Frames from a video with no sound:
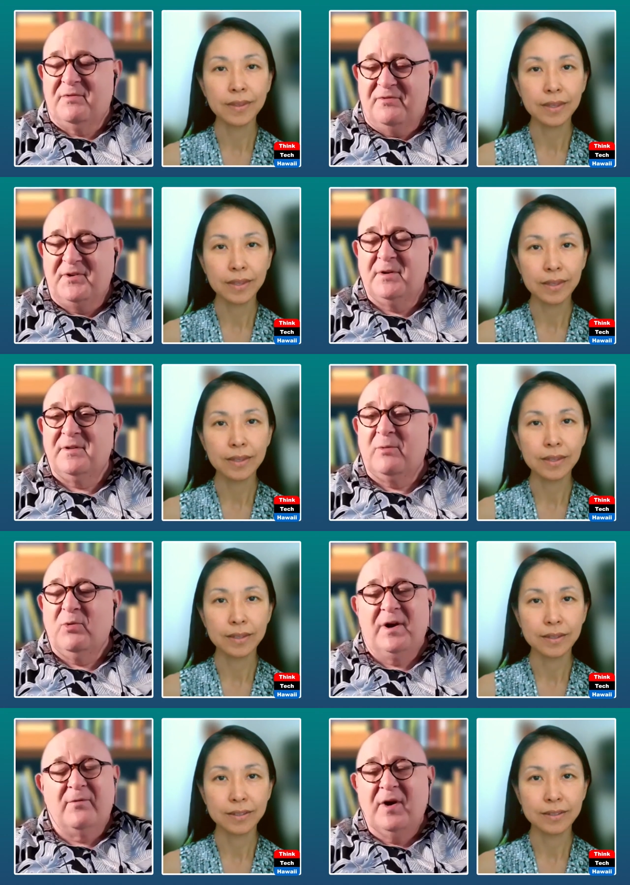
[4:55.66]
Speaker 1: to feel
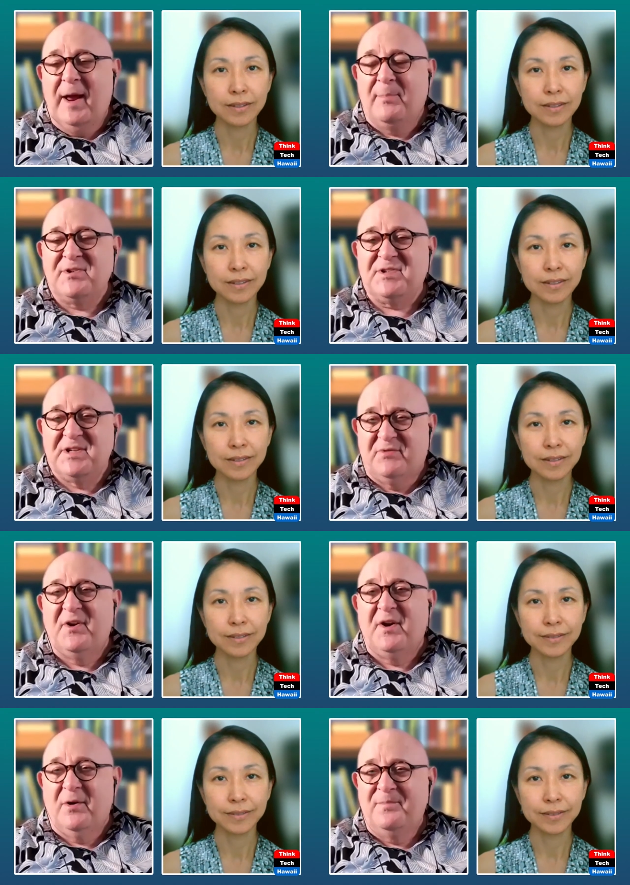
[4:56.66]
that whatever happens, it's
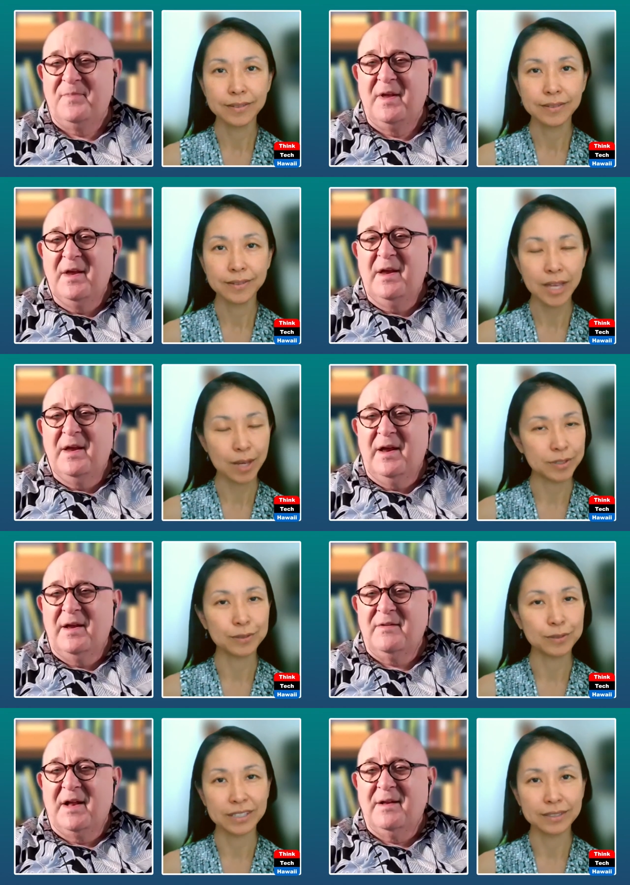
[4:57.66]
fair.
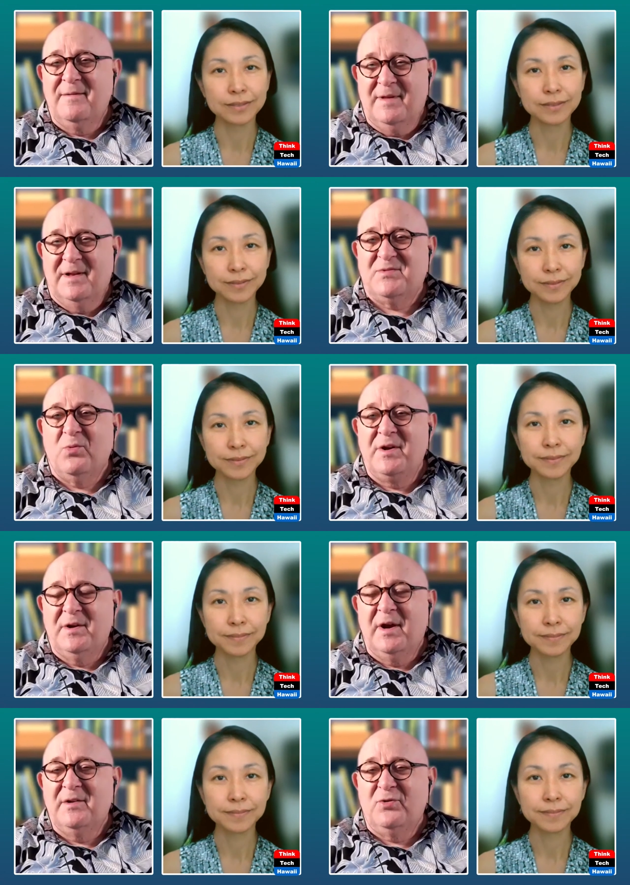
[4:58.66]
Absolutely. And that's why
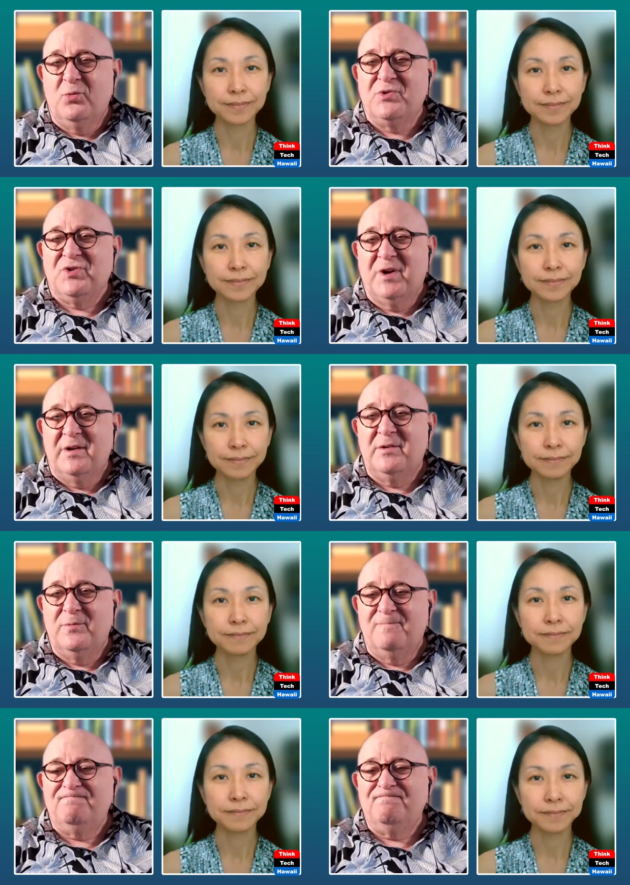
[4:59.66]
you got to do what you got to
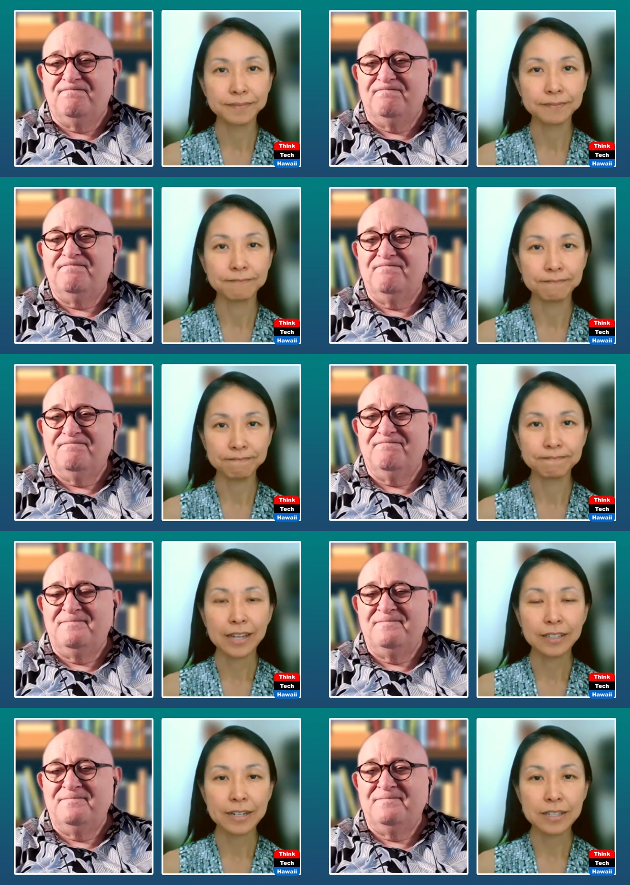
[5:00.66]
do. Mm-hmm.
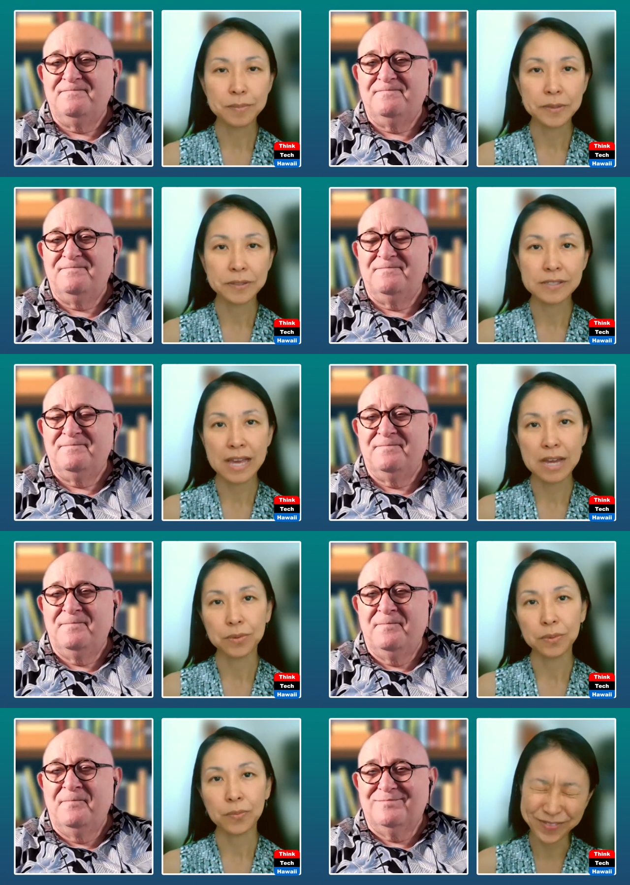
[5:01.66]
Speaker 2: And a lot of the bills
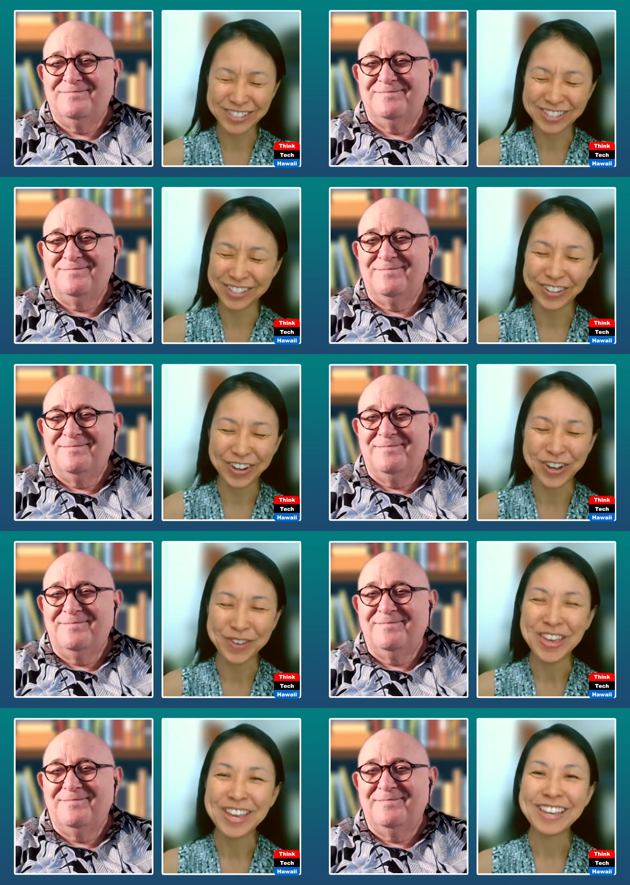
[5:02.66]
that Prosecutor
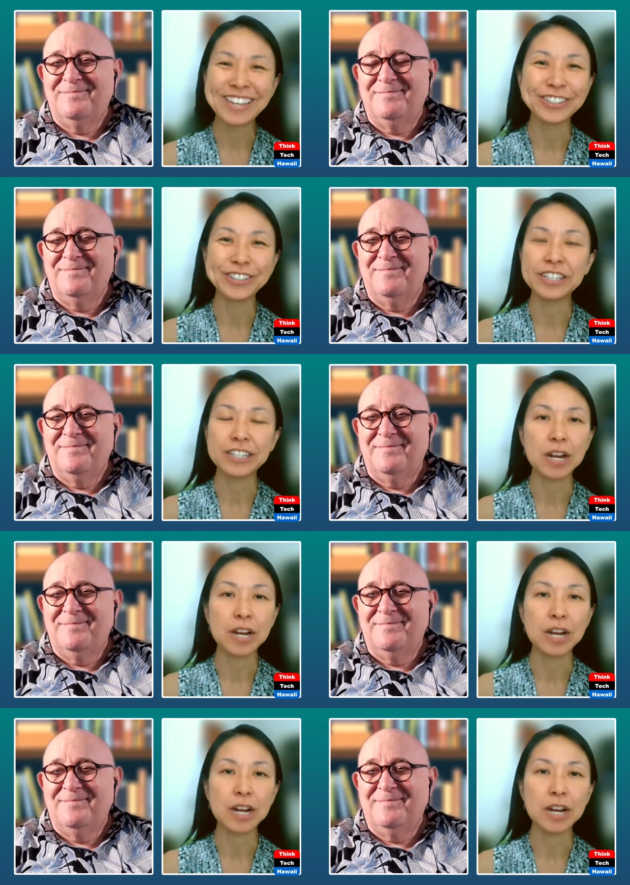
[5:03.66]
included